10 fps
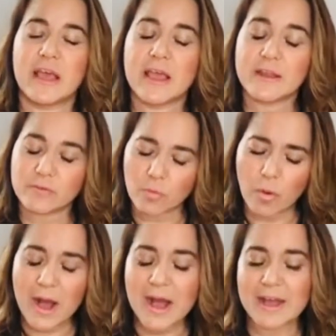And
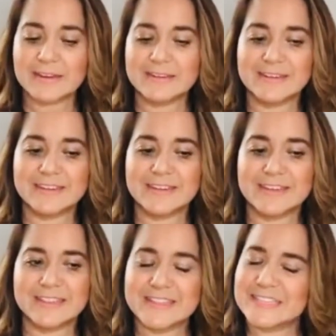what
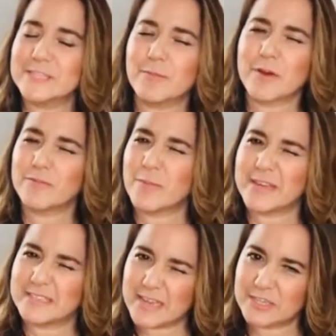this is part of my
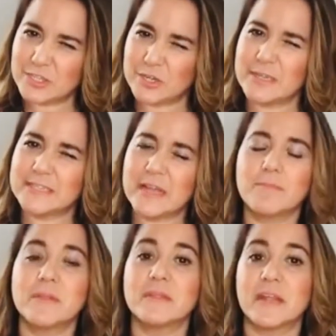intention is
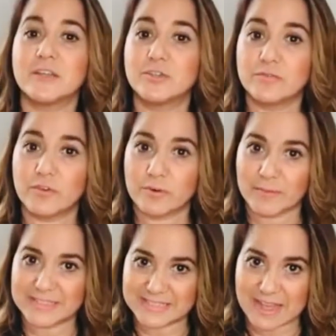something that I do for
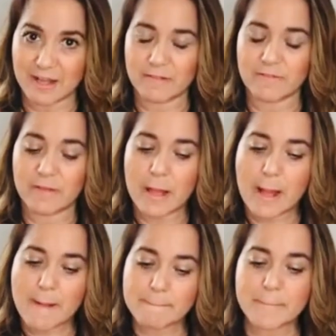myself,
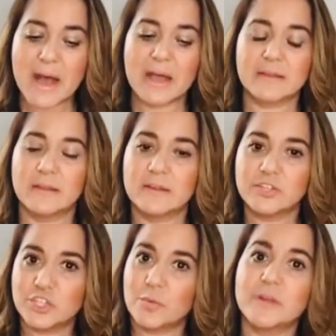but
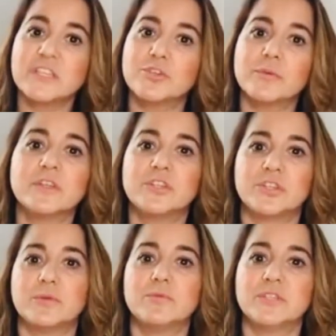
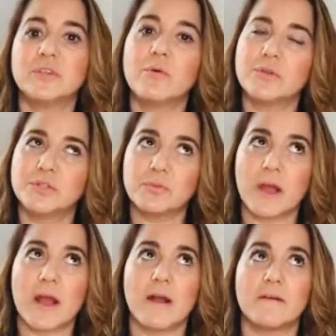2022 is going to
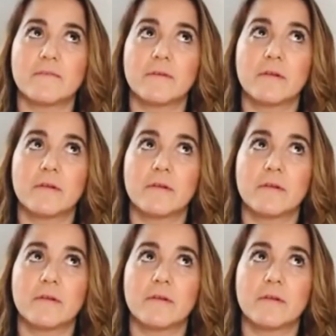have